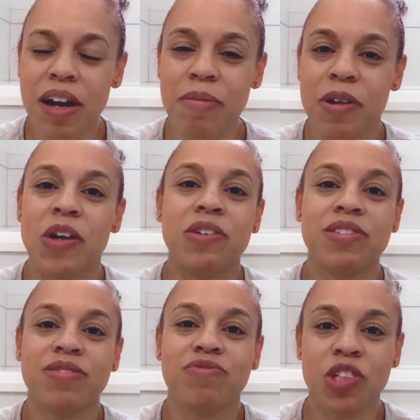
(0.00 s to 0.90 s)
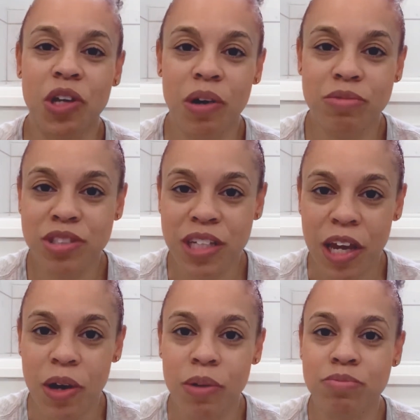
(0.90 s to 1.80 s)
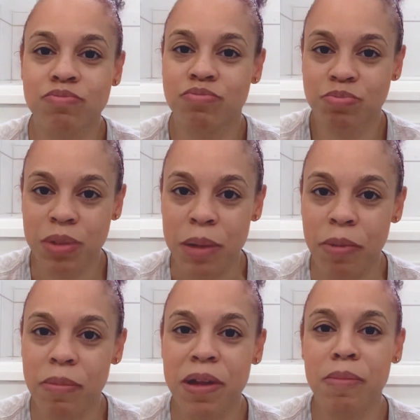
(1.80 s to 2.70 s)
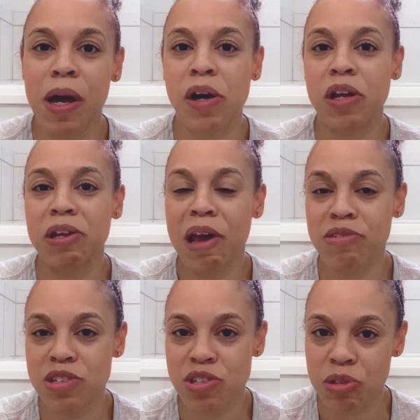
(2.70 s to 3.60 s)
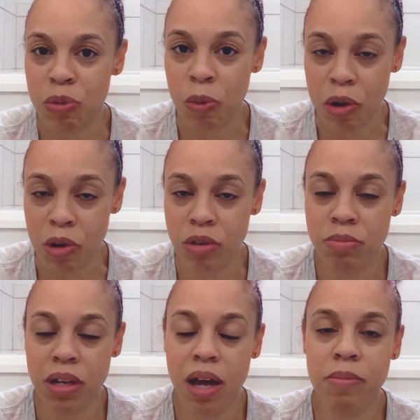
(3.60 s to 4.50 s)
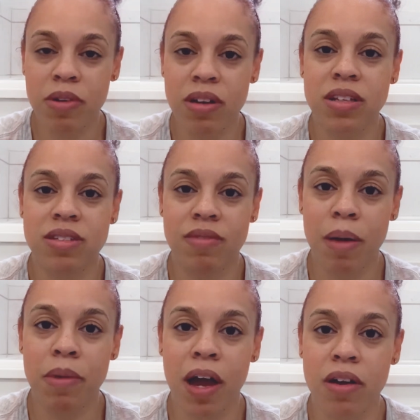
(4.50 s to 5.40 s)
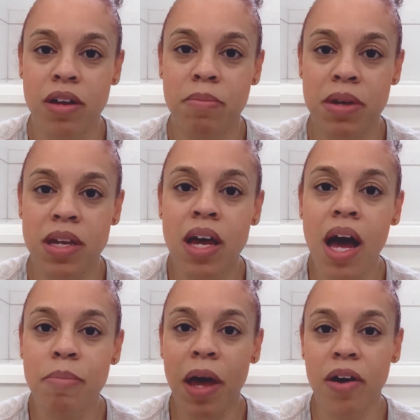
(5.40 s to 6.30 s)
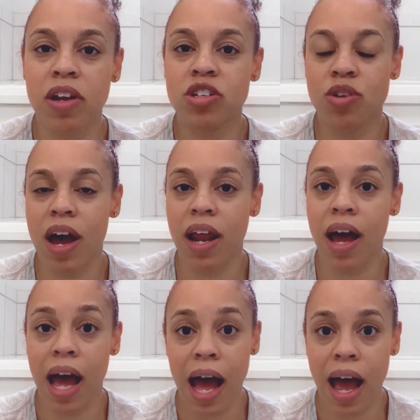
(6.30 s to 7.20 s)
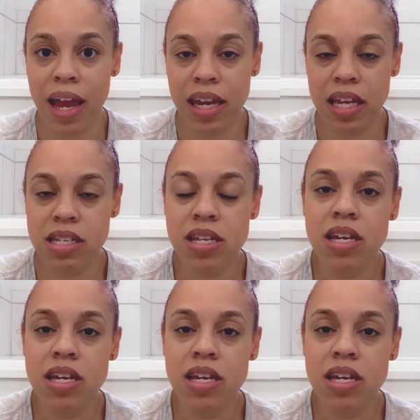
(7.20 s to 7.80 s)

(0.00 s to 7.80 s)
I'm going to, tell people. I mean, I'm not going to announce it to the world, but I'm not going to try to hide it.